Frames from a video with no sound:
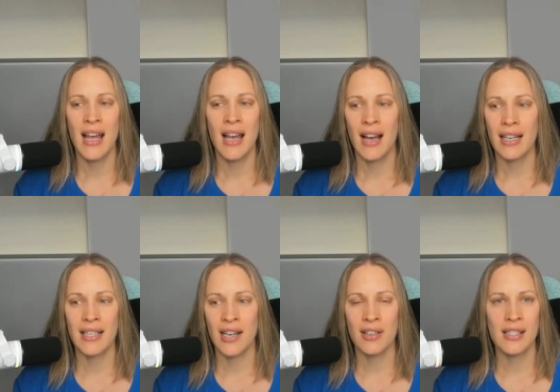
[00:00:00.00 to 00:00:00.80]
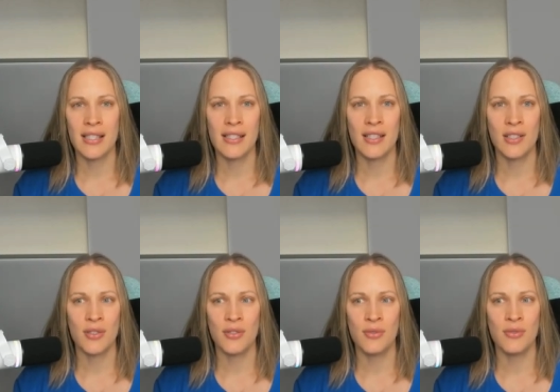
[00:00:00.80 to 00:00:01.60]
a dental assistant
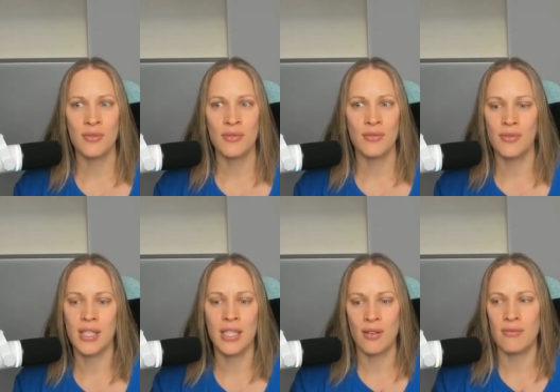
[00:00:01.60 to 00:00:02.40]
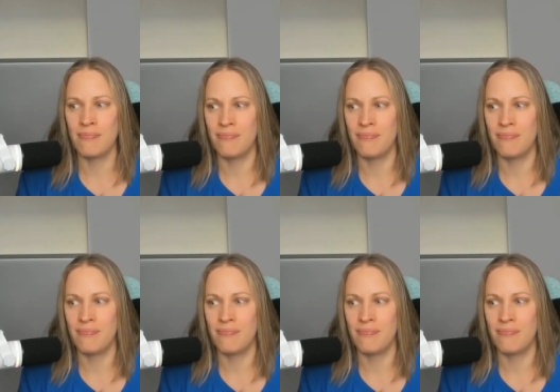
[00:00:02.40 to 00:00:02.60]
who, you know,